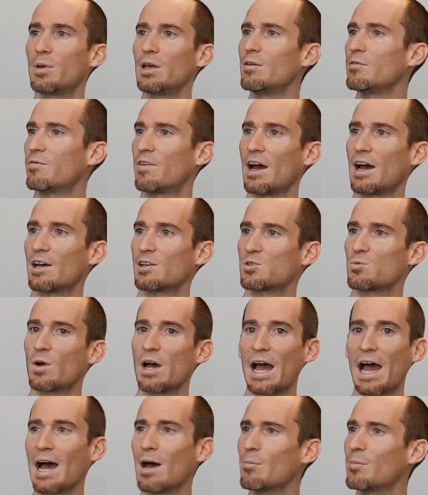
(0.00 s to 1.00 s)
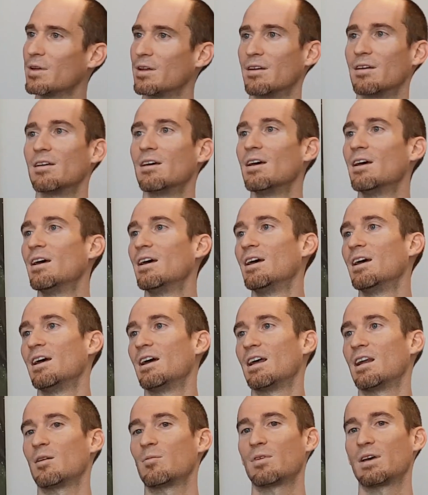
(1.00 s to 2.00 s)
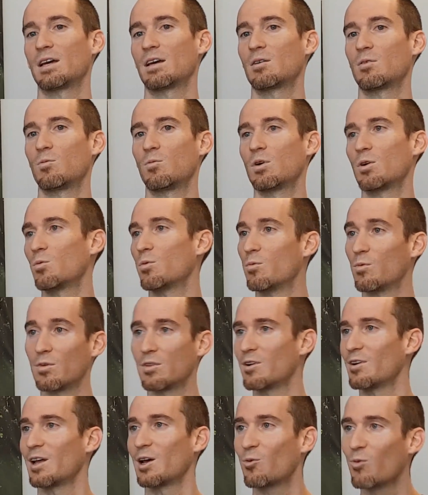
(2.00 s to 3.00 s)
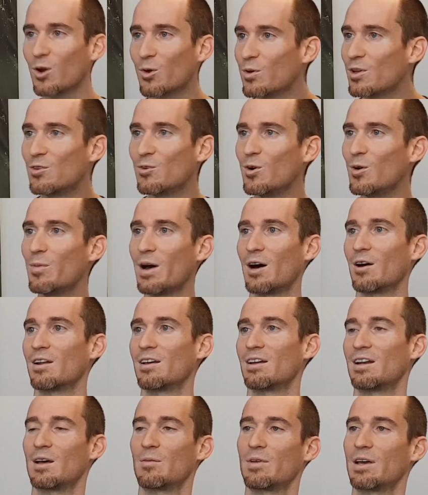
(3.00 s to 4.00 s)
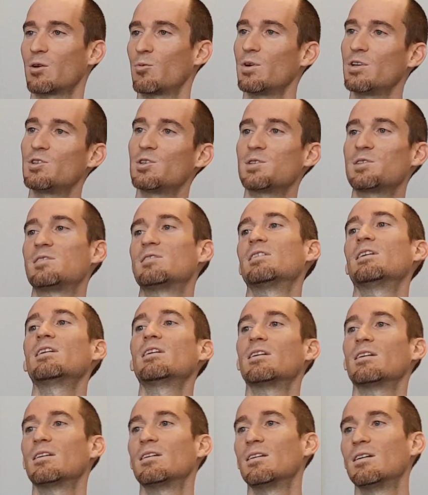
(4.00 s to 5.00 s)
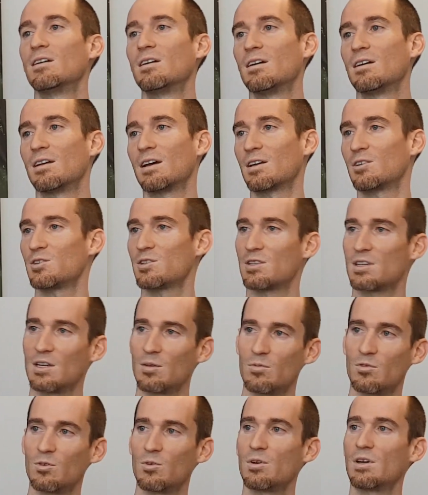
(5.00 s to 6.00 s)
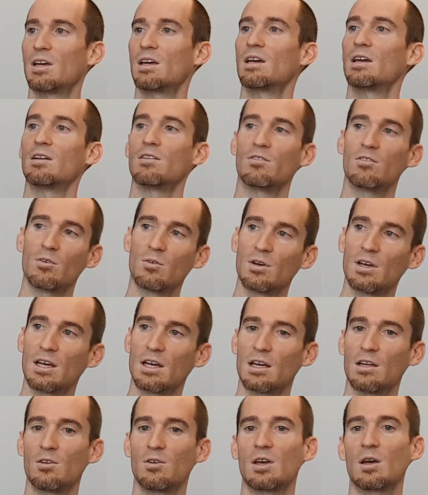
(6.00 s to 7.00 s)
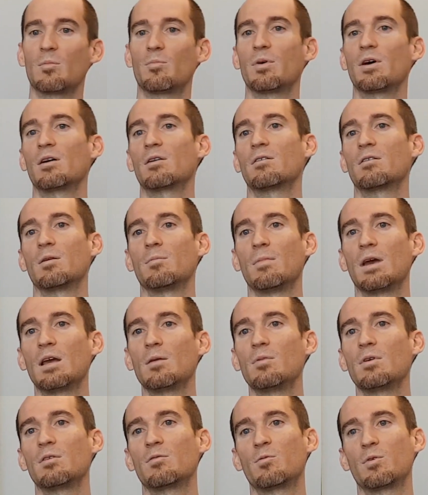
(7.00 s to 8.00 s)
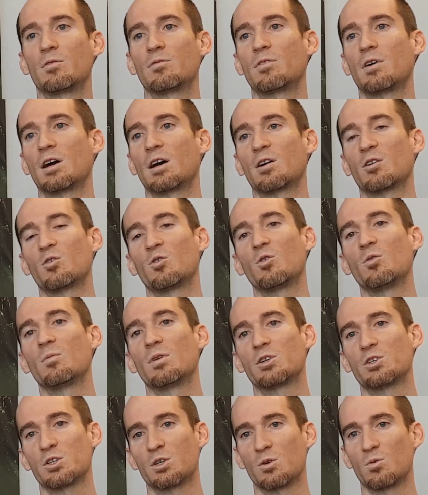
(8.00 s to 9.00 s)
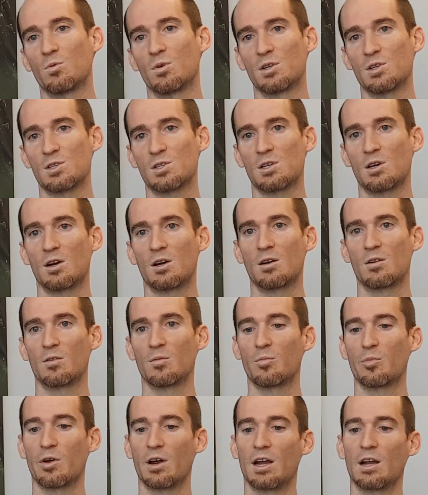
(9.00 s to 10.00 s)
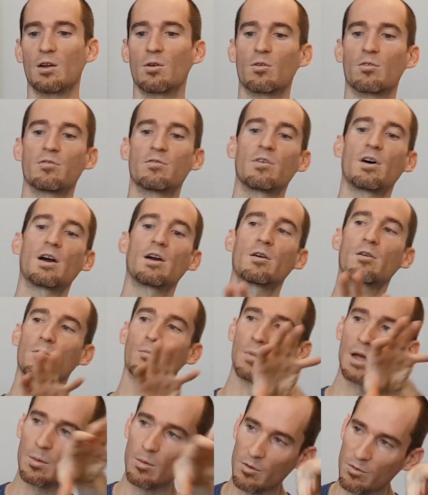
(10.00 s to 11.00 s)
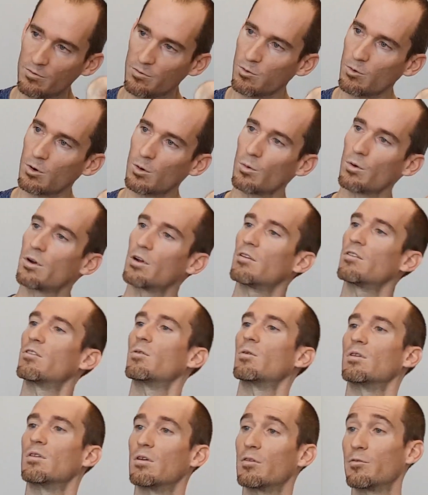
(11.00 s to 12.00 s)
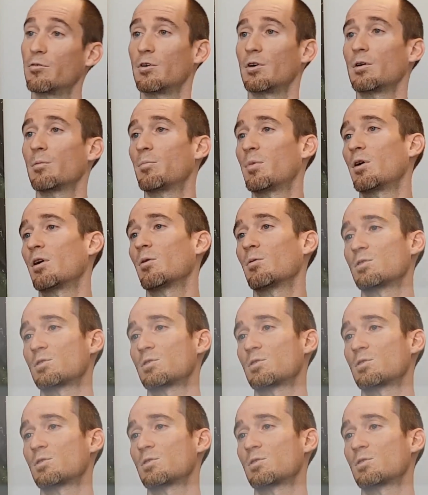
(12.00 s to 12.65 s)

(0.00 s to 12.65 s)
beat fast. What happened? Yeah. And I'm like, they're like, what do we do about it? And I'm like, we just did it. Like, just keep doing it, and you get better. And maybe if we fire too much into one side of the brain, it'll fire maybe forward into a different part,